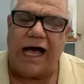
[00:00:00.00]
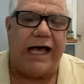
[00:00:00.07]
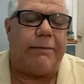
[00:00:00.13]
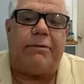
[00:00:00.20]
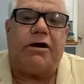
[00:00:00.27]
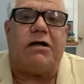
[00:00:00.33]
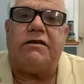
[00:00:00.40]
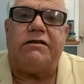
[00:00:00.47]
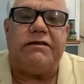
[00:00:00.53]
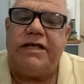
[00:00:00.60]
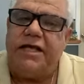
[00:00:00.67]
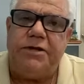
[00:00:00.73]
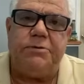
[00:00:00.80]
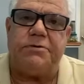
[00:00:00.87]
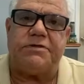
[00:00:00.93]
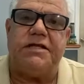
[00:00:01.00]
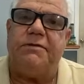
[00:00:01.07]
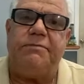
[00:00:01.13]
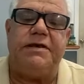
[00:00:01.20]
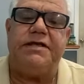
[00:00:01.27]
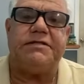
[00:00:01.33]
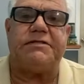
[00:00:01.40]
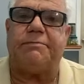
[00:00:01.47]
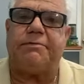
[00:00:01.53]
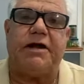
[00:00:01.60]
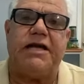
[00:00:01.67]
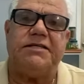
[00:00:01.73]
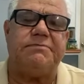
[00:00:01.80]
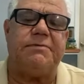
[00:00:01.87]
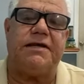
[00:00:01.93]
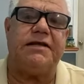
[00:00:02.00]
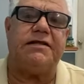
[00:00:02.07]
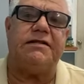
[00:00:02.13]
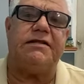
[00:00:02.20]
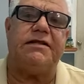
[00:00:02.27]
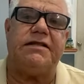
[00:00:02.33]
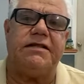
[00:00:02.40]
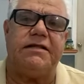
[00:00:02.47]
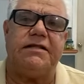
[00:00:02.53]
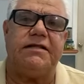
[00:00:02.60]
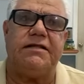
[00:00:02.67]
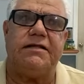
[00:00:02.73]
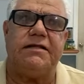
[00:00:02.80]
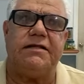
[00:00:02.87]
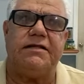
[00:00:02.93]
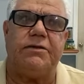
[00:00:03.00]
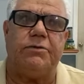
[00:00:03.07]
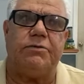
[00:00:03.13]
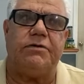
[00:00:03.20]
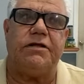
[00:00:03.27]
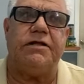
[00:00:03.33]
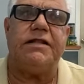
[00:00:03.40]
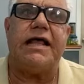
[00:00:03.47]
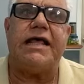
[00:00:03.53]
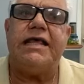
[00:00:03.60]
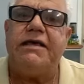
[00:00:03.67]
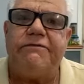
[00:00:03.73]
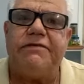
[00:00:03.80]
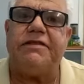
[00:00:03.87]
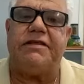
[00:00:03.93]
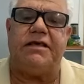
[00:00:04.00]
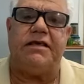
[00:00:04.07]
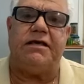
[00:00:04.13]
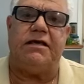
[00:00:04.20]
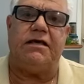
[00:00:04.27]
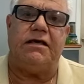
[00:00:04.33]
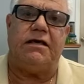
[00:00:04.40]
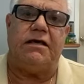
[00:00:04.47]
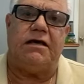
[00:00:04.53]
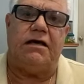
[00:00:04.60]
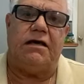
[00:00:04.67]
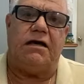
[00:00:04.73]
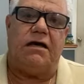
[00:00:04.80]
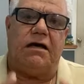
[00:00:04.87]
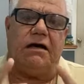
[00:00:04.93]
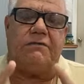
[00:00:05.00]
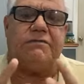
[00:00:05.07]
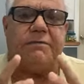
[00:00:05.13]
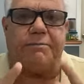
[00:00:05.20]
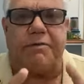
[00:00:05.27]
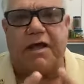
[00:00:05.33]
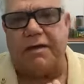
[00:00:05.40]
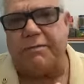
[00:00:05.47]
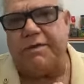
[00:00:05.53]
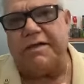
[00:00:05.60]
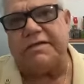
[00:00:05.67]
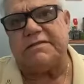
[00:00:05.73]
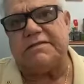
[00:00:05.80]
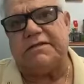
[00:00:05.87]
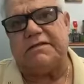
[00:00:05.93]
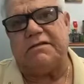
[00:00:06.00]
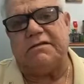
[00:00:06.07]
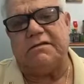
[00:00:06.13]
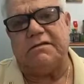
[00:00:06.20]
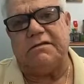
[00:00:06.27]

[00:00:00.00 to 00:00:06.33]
I am continuously being surprised by the, the, the naivety of the Prime Minister.